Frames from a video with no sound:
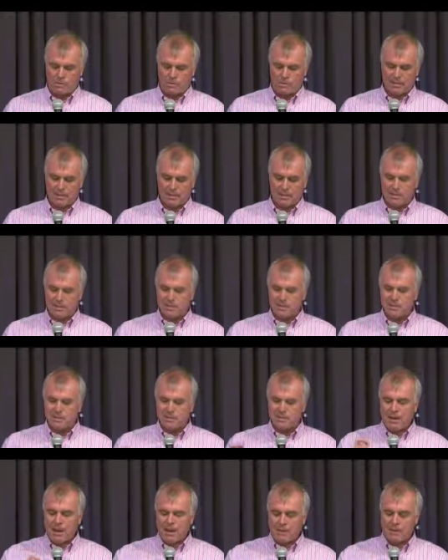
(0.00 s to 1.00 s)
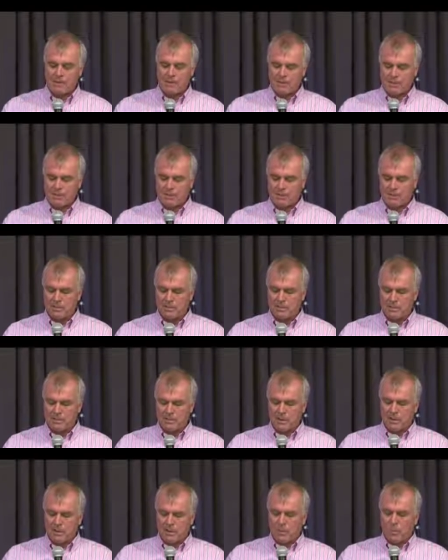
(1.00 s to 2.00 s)
and this strategy
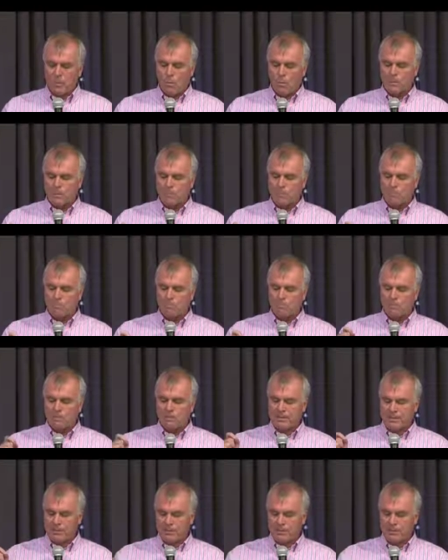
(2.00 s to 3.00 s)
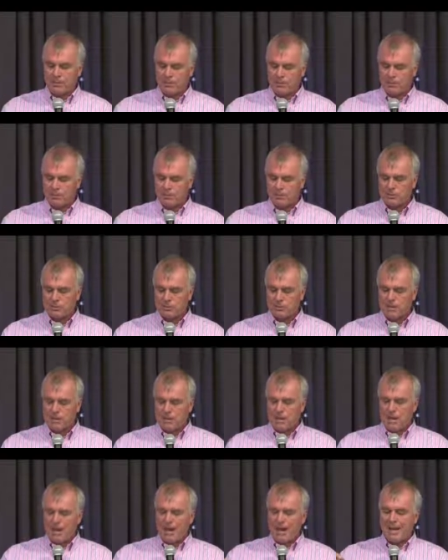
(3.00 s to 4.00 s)
wants to produce
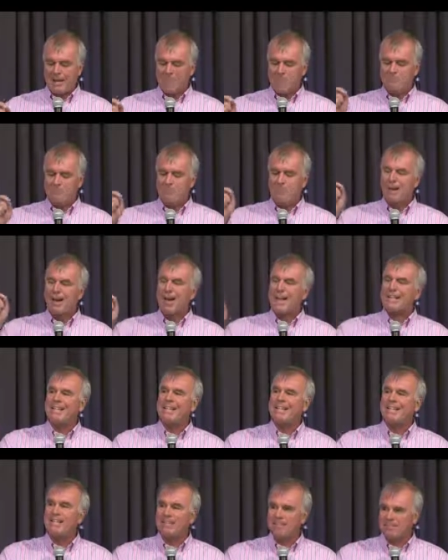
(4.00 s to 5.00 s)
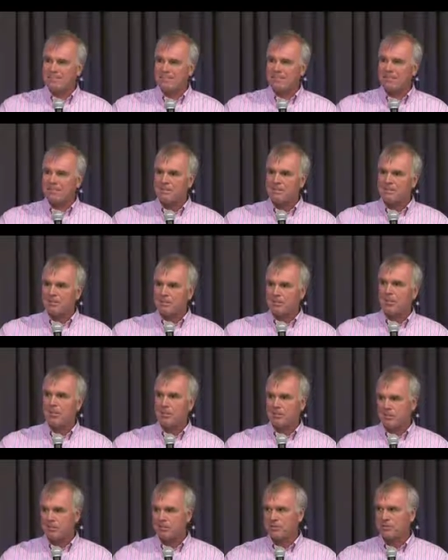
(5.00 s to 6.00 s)
a bloodless
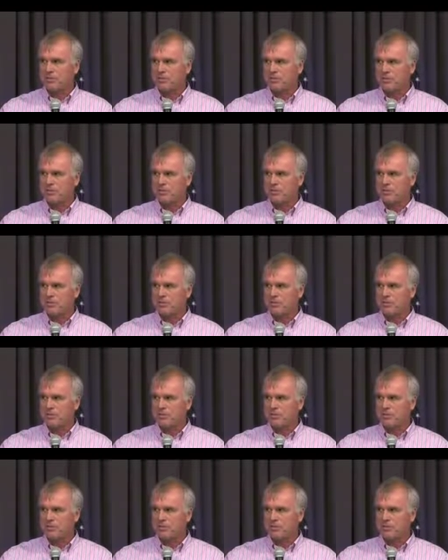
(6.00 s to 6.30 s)
church.